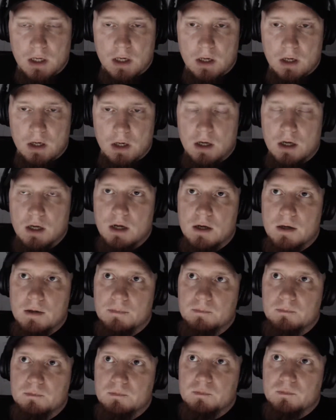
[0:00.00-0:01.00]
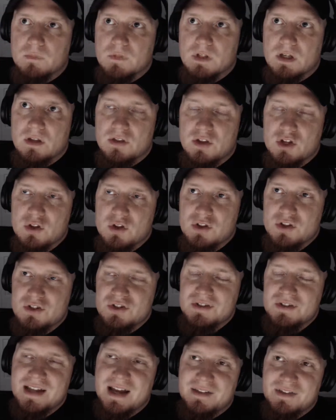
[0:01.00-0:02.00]
Not
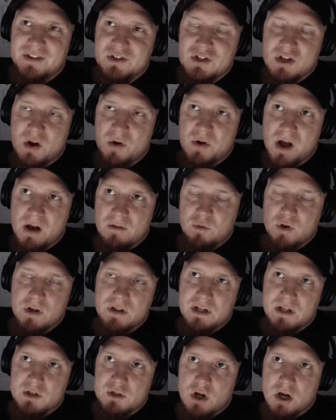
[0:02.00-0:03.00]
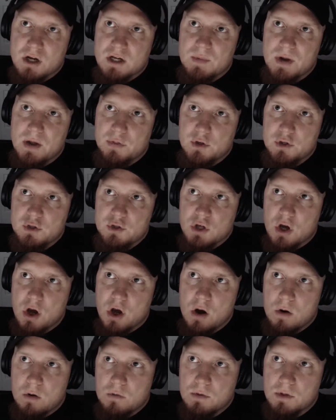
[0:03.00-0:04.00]
the tone of what they're talking about, the
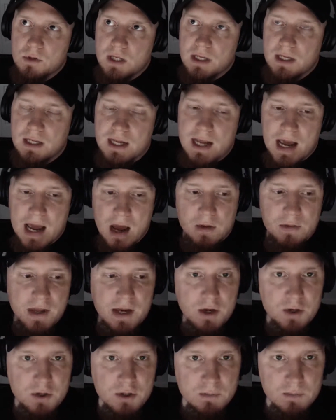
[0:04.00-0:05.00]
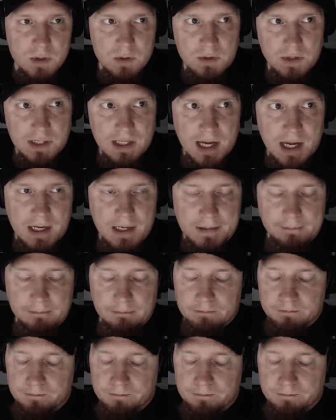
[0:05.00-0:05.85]
tone in how they are communicating.